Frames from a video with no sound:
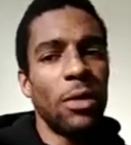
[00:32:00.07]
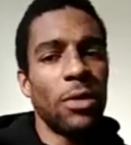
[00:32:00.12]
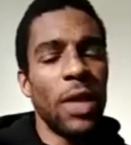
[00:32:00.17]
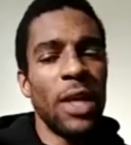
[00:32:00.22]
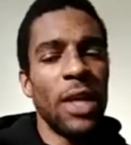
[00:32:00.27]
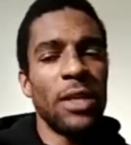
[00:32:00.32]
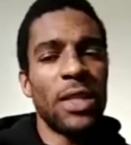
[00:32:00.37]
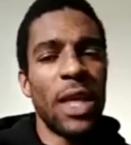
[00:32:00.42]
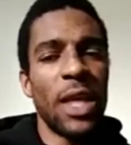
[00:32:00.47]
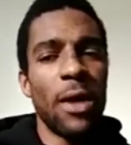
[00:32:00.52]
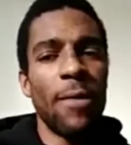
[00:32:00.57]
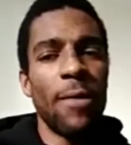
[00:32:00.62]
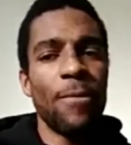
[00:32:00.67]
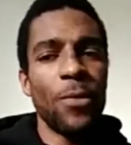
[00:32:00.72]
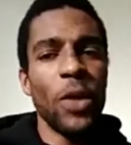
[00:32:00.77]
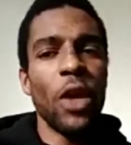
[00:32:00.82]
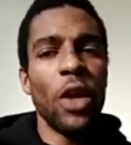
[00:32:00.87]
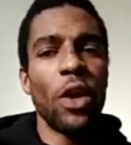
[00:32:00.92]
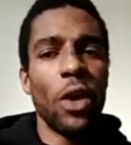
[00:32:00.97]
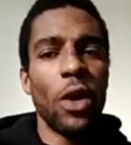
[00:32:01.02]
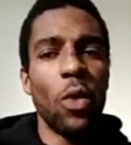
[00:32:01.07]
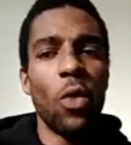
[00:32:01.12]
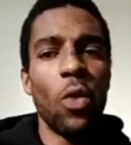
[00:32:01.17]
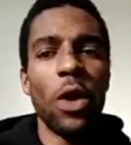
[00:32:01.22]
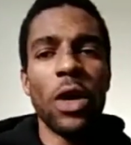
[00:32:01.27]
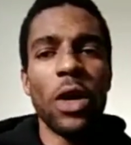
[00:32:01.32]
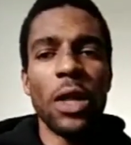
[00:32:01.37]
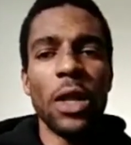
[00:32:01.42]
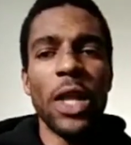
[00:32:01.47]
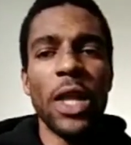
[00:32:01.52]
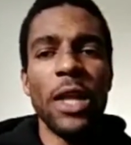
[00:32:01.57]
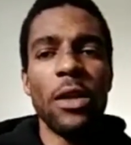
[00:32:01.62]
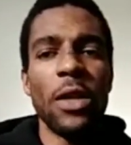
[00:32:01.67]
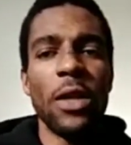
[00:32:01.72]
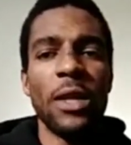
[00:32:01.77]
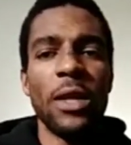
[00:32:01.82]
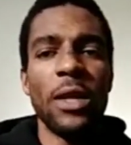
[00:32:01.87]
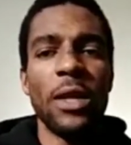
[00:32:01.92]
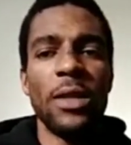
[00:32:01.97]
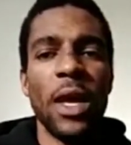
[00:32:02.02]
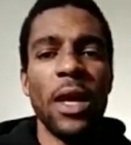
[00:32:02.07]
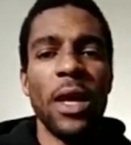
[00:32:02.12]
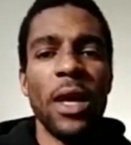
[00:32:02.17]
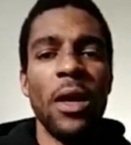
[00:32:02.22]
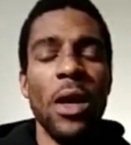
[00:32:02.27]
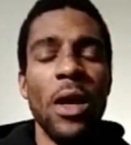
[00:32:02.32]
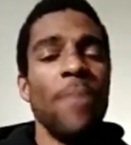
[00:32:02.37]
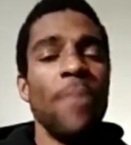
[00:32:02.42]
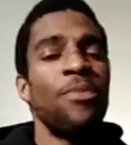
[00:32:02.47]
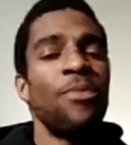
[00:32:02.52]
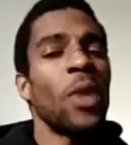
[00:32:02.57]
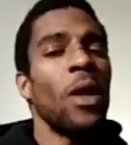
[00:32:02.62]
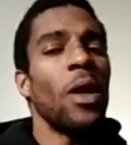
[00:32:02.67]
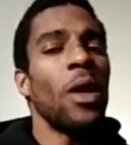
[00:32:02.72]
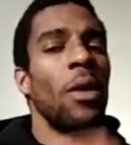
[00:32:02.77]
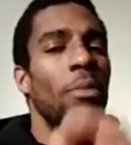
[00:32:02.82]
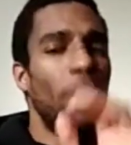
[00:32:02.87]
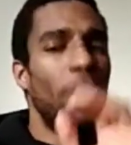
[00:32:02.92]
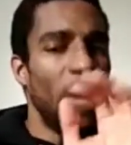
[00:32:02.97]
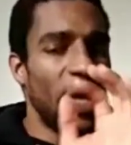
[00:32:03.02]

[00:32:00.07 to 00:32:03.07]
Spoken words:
things that you're going to work on later that day. But if